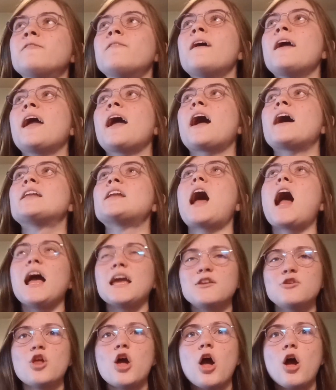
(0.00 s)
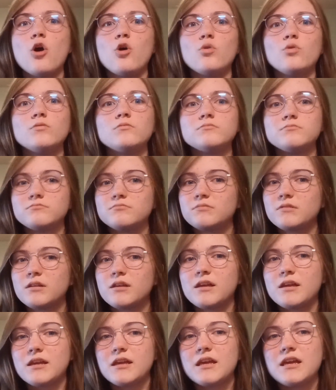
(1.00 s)
fan, I know
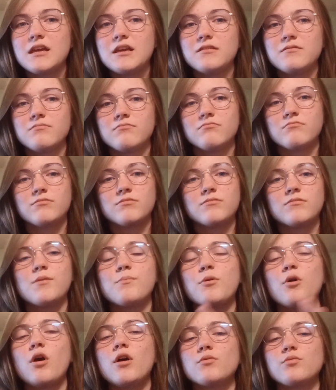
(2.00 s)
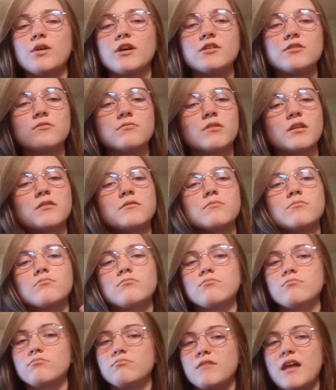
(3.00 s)
in the Broadway and
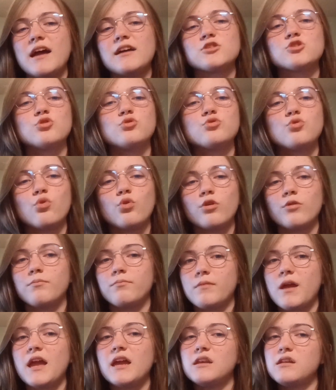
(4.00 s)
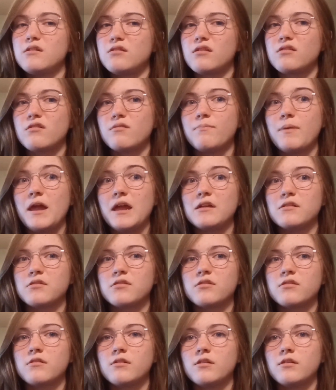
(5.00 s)
national tour, Hades is a
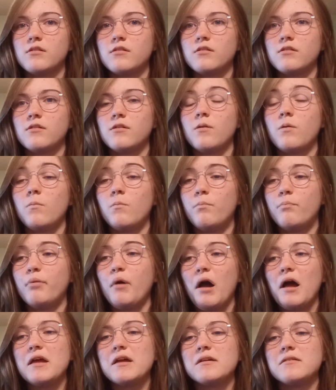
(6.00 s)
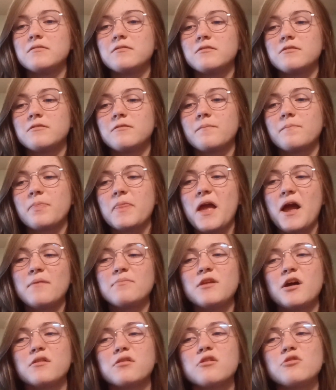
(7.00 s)
bass. But
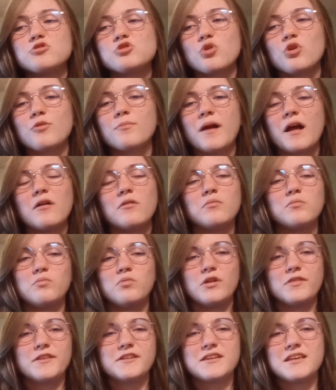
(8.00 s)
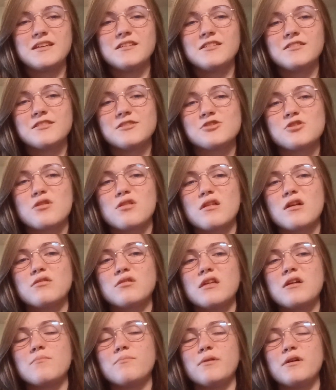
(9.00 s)
I'm not so sure about what the teen edition sounds
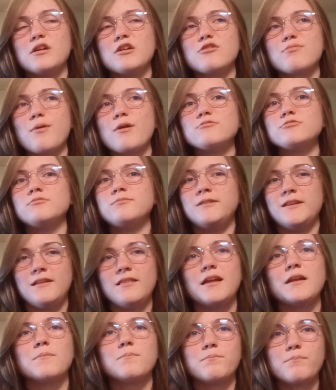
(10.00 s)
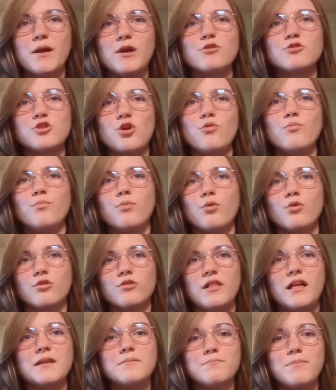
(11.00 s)
like, but it's probably like baritone
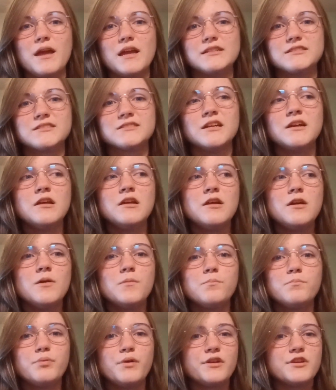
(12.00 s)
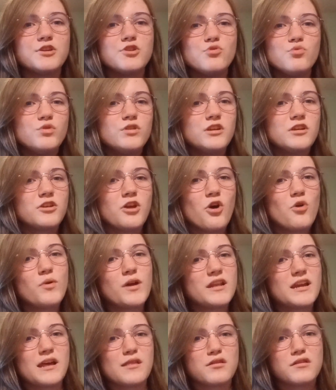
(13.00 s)
borderline bass. But you wouldn't go
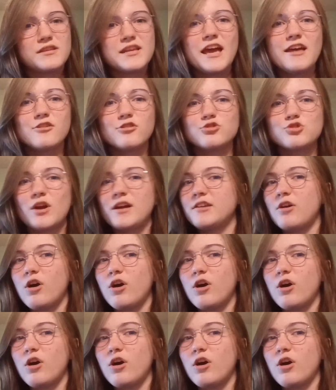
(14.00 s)
in as a tenor trying to